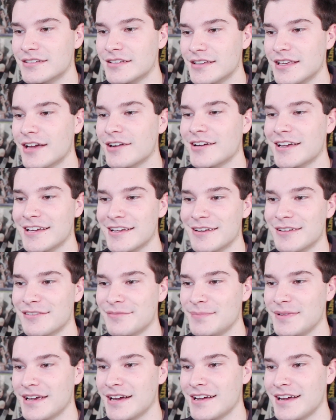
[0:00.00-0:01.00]
Yeah, okay, it
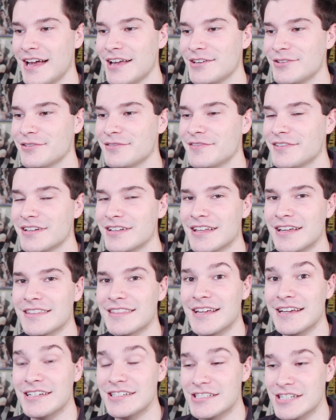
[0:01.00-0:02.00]
is B.I. I do feel
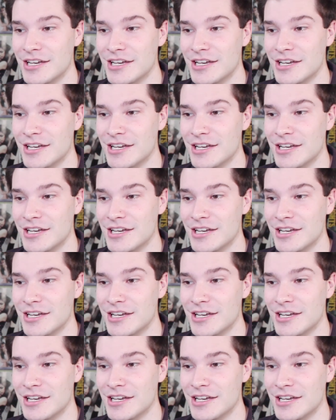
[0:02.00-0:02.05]
like they